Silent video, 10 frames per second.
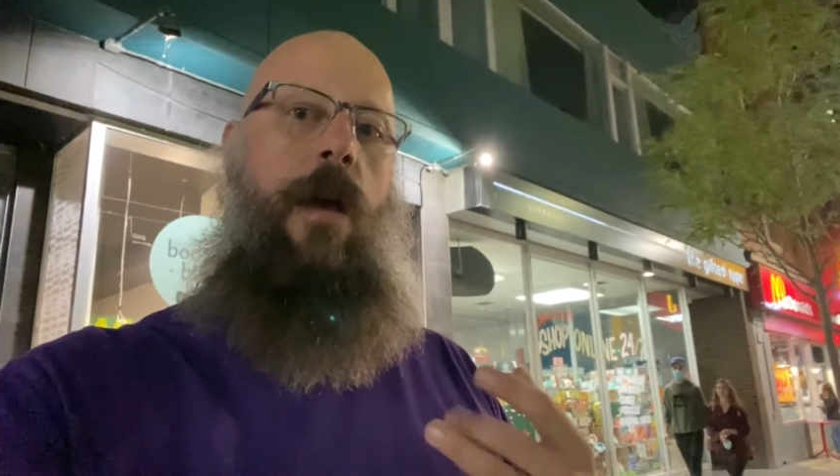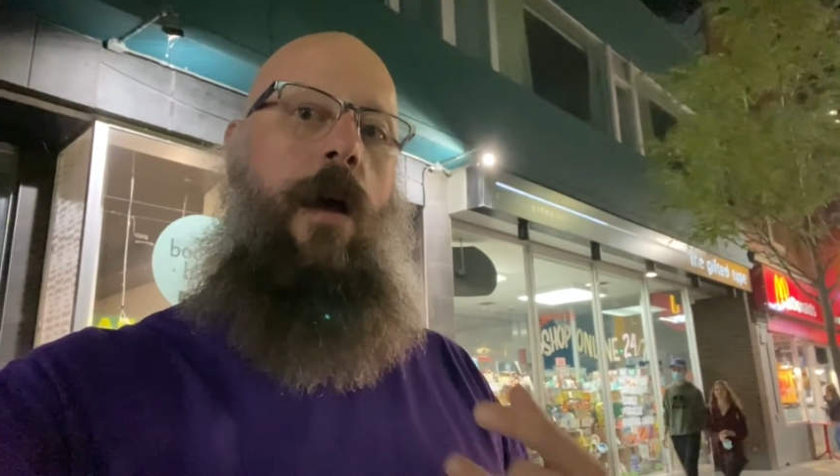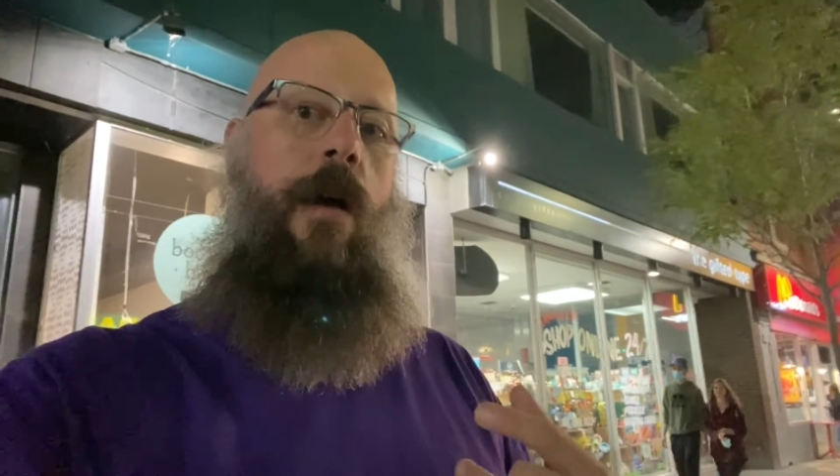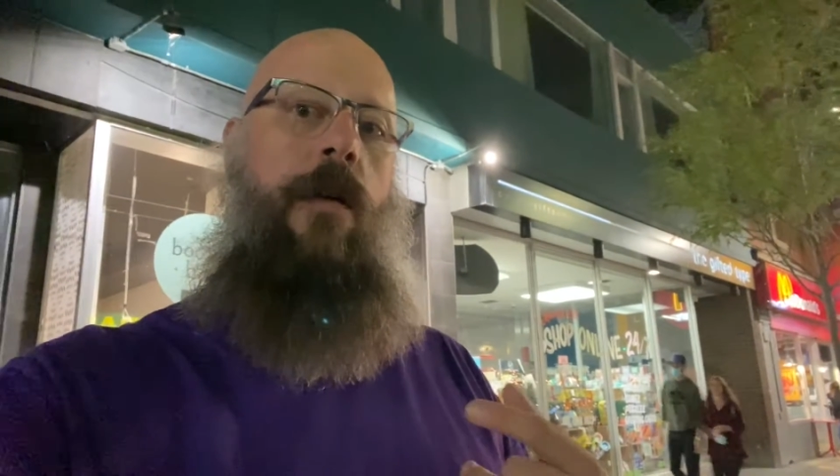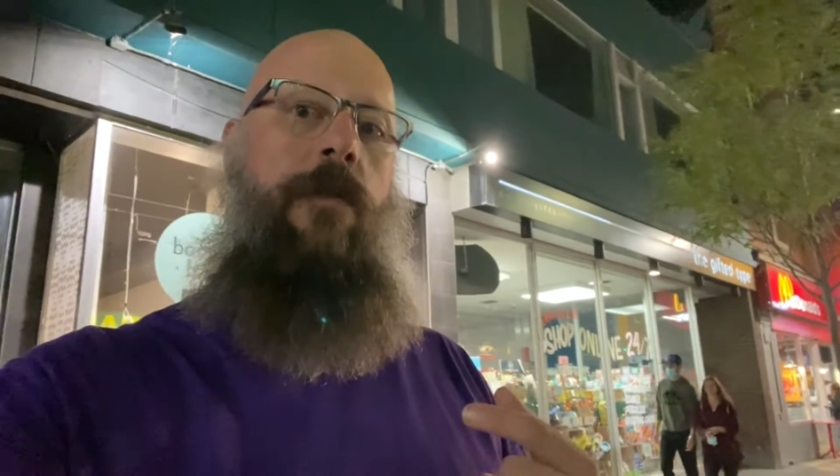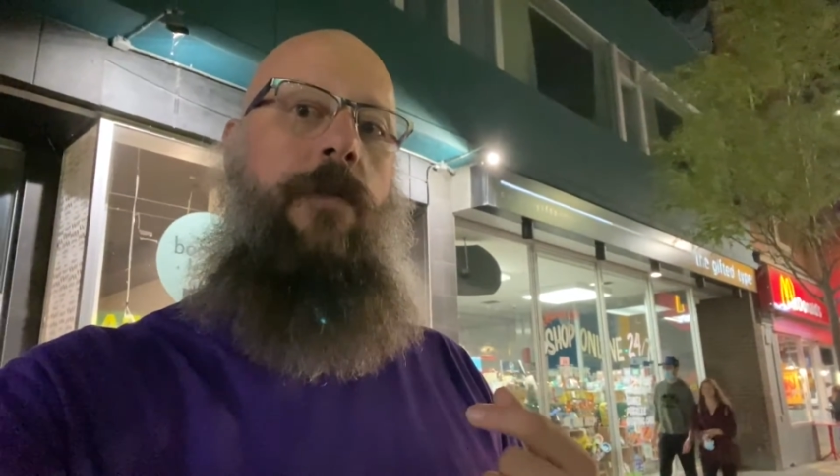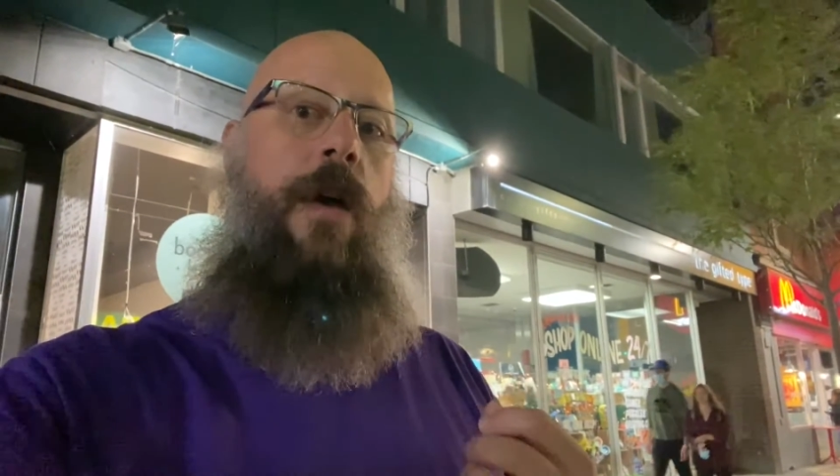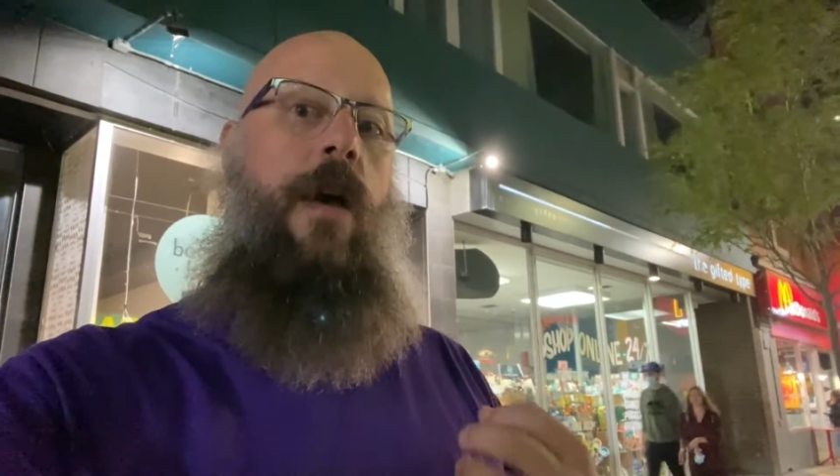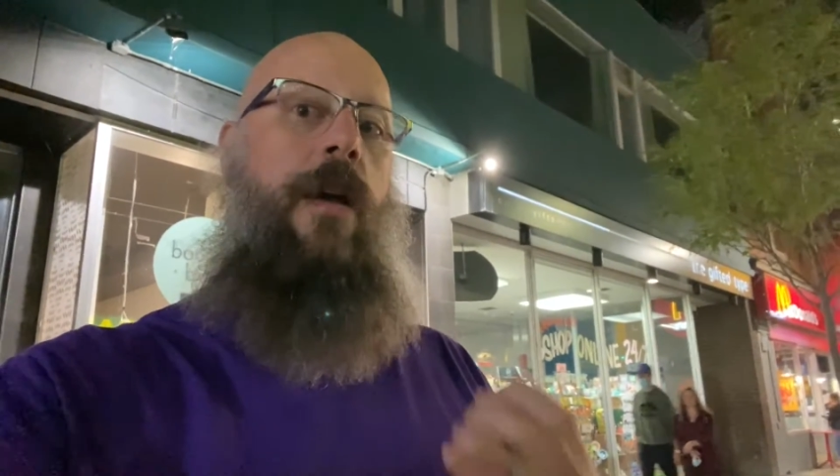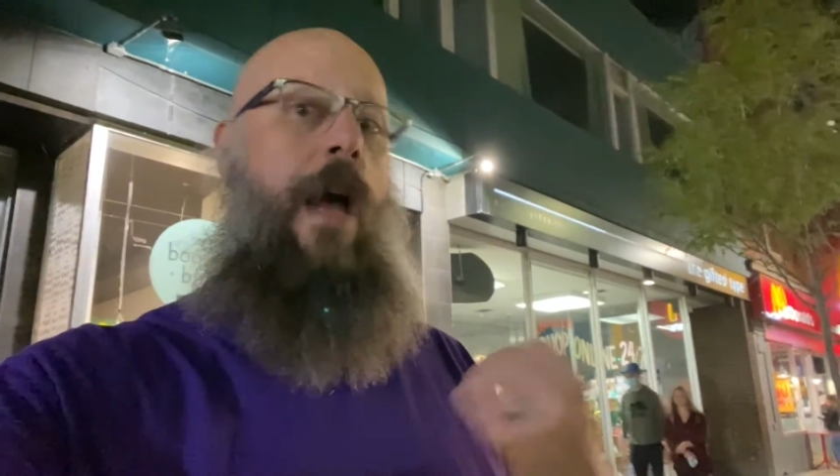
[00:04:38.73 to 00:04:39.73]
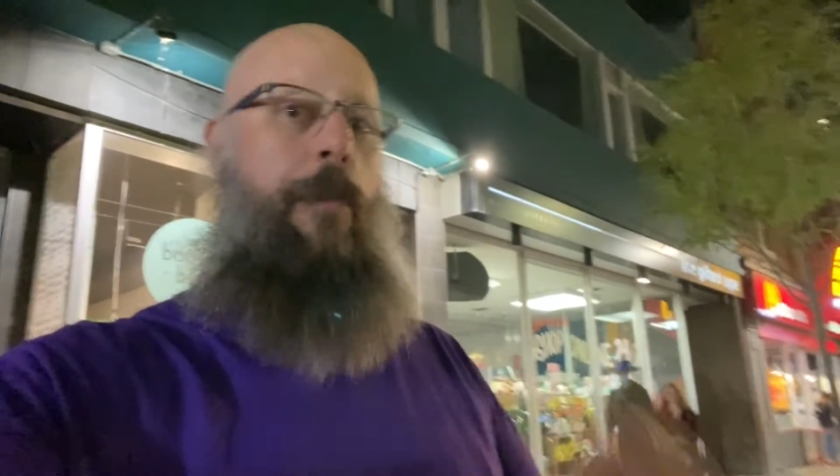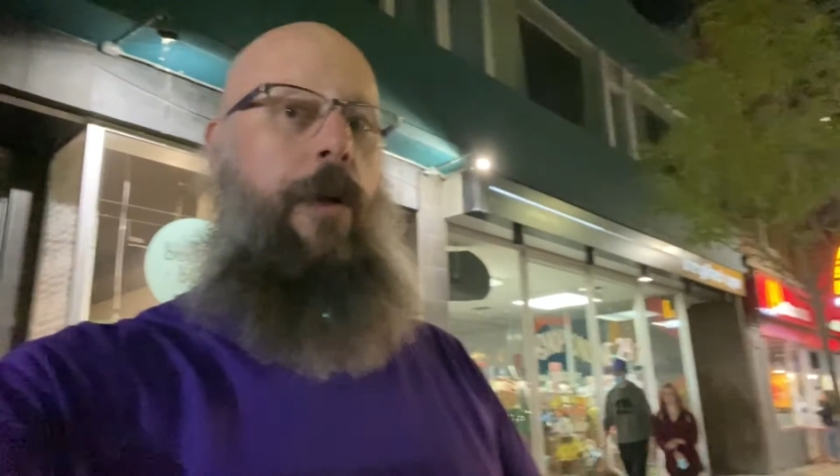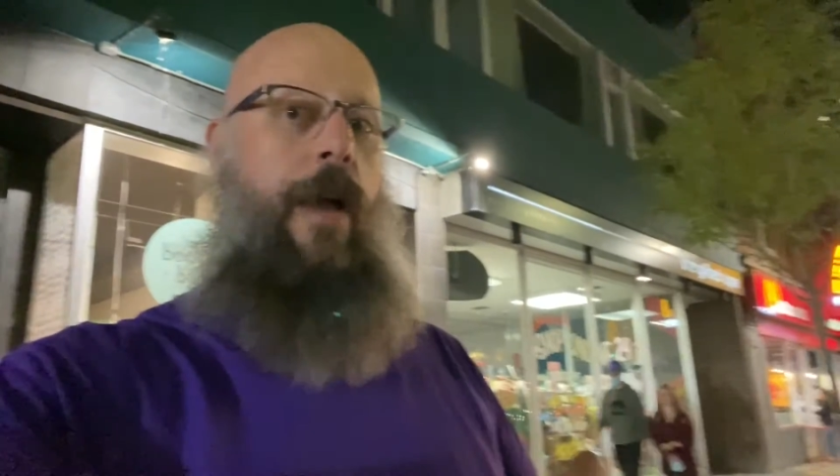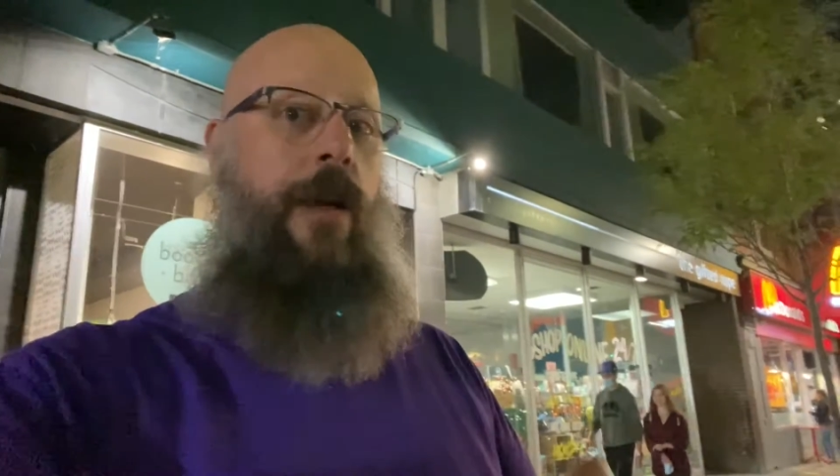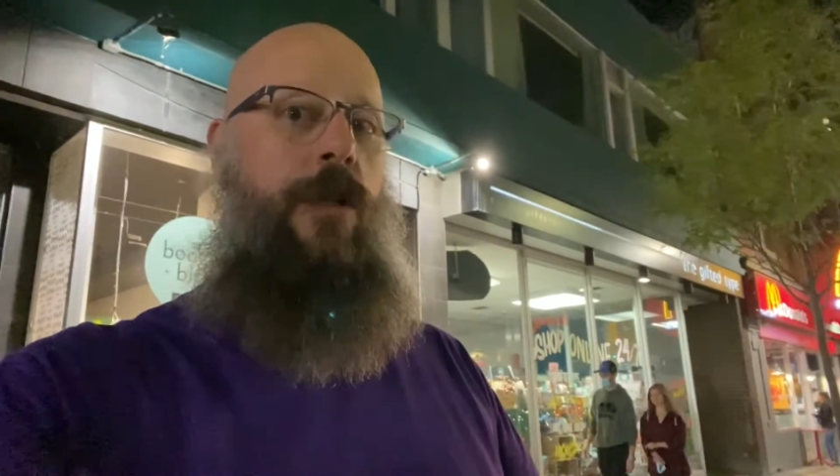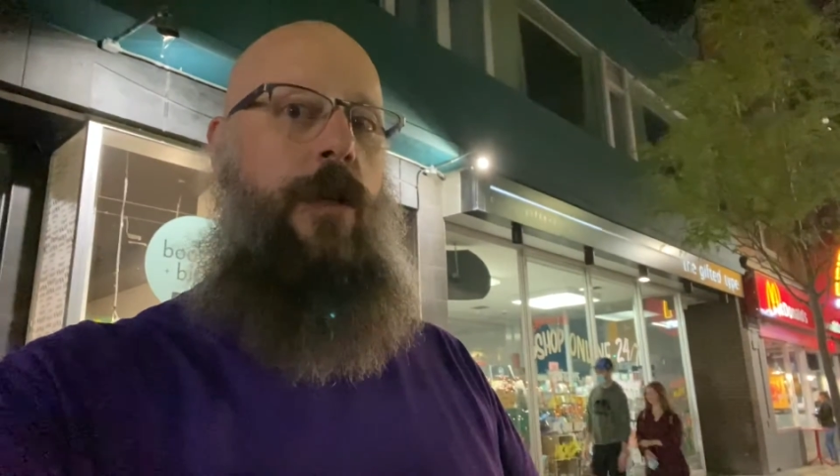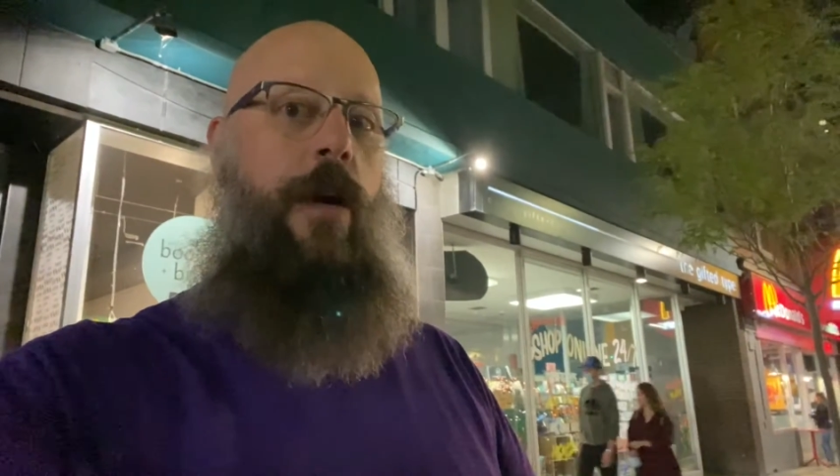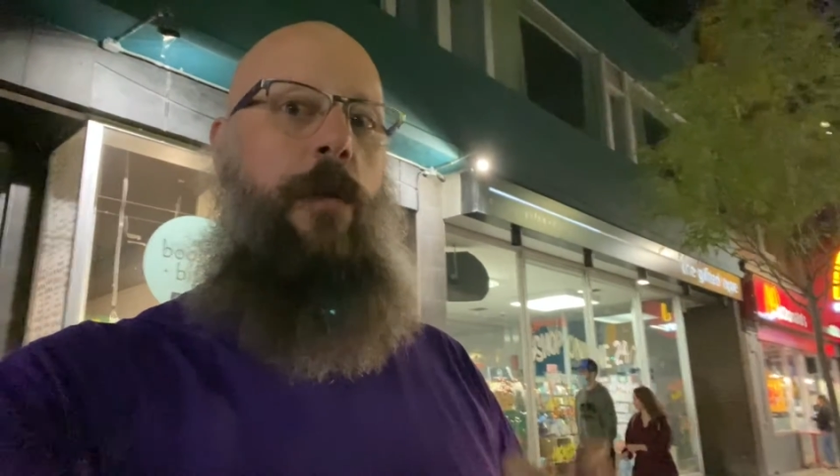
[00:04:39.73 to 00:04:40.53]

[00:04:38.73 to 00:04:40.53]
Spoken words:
of Capital Extra,